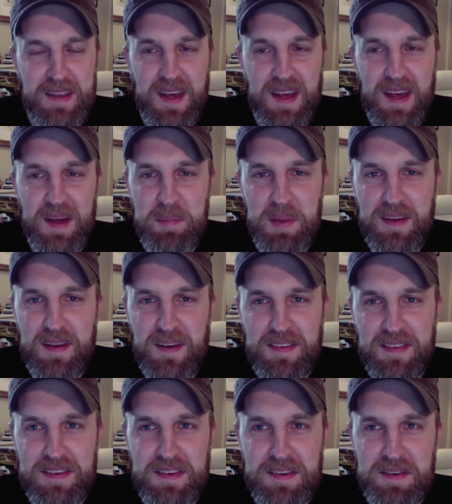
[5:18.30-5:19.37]
Yeah, I played
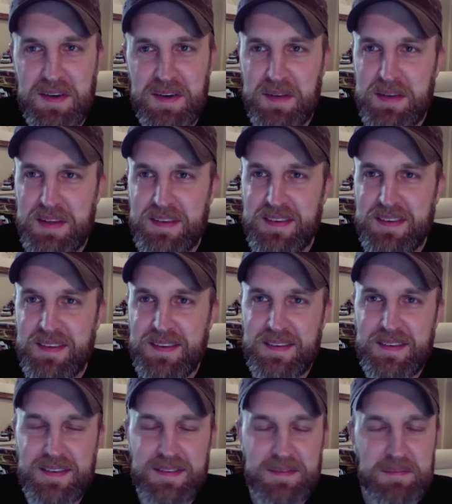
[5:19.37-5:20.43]
all through, I mean,
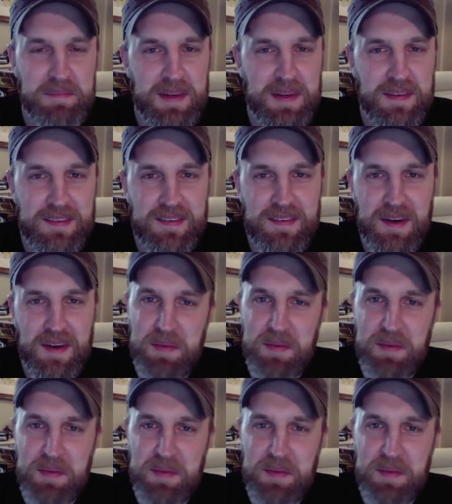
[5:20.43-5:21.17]
since middle school.